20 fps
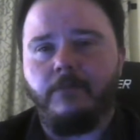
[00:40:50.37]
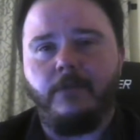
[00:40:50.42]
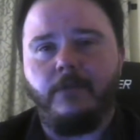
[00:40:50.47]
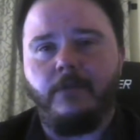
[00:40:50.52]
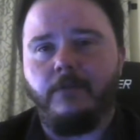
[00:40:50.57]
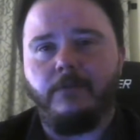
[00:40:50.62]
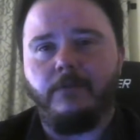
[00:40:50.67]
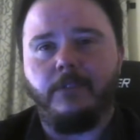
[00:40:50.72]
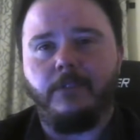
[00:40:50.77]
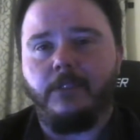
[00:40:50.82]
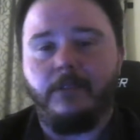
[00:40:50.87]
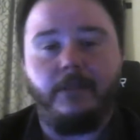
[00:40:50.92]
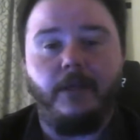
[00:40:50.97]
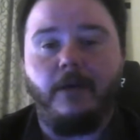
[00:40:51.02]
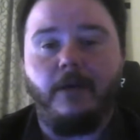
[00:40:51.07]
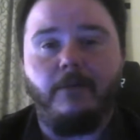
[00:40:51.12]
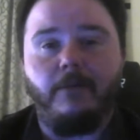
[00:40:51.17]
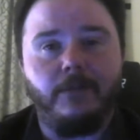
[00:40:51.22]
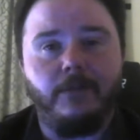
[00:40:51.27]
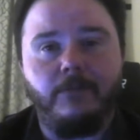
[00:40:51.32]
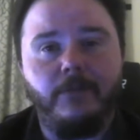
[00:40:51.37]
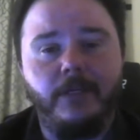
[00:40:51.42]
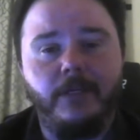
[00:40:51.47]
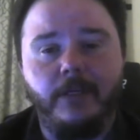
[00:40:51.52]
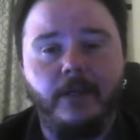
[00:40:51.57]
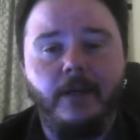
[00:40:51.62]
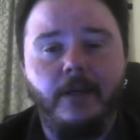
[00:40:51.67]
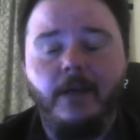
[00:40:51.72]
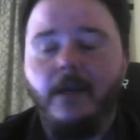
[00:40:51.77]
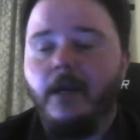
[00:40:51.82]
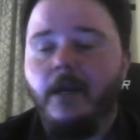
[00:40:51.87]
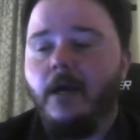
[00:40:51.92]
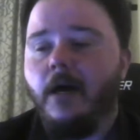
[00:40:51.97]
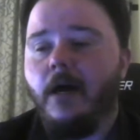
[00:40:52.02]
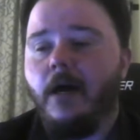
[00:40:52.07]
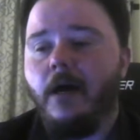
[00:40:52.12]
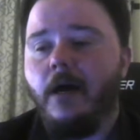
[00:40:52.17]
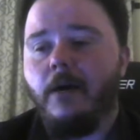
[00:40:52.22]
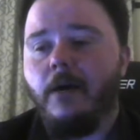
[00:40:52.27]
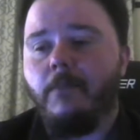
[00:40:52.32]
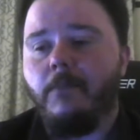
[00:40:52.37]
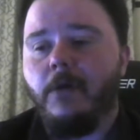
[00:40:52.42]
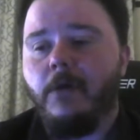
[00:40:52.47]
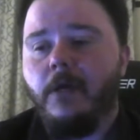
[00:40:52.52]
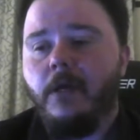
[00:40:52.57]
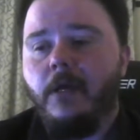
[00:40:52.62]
you know, 60 hours a week. Um,